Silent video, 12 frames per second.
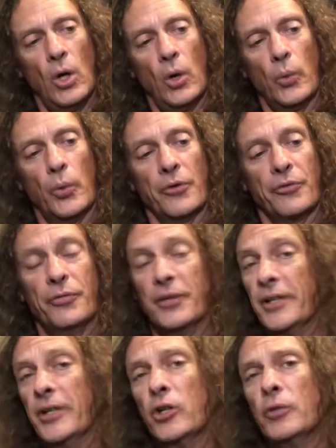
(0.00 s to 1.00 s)
was
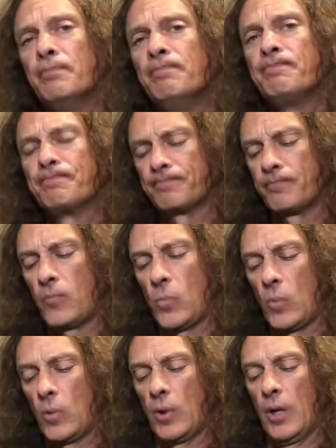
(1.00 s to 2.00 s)
veneered
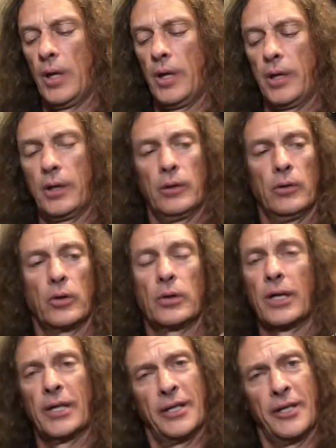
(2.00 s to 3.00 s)
and looked
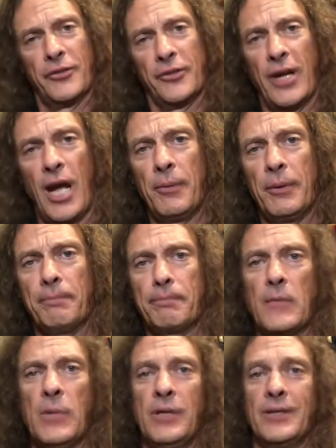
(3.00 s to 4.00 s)
like a kitchen cabinet,
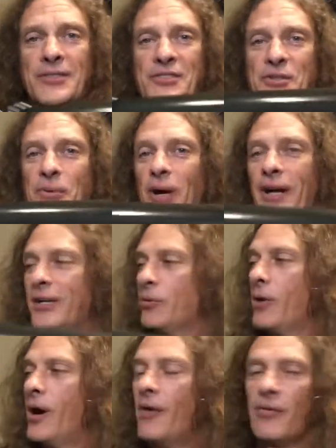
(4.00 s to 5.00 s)
so I
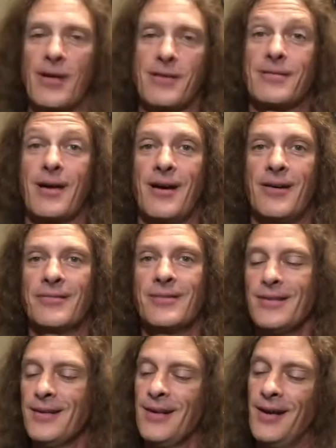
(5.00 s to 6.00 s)
ground that down
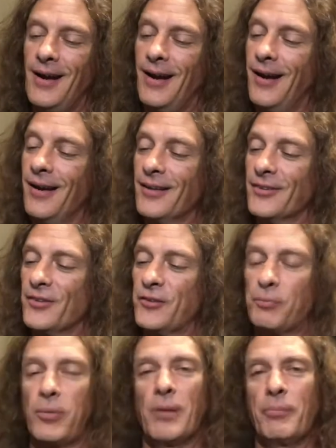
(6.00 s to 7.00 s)
and
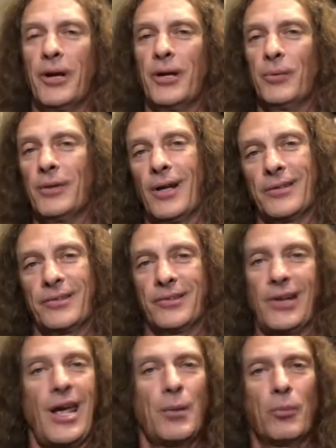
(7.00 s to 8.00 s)
spray painted with like
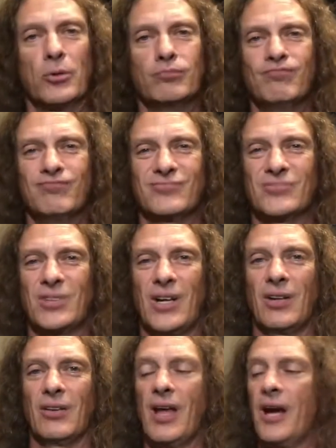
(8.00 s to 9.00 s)
this hammered
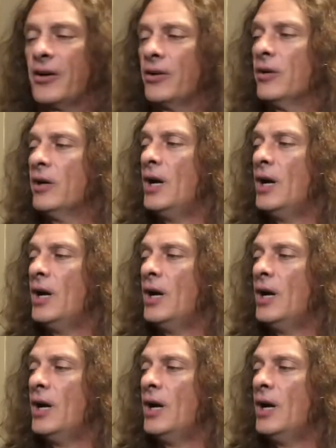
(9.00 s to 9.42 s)
kind of lacquer.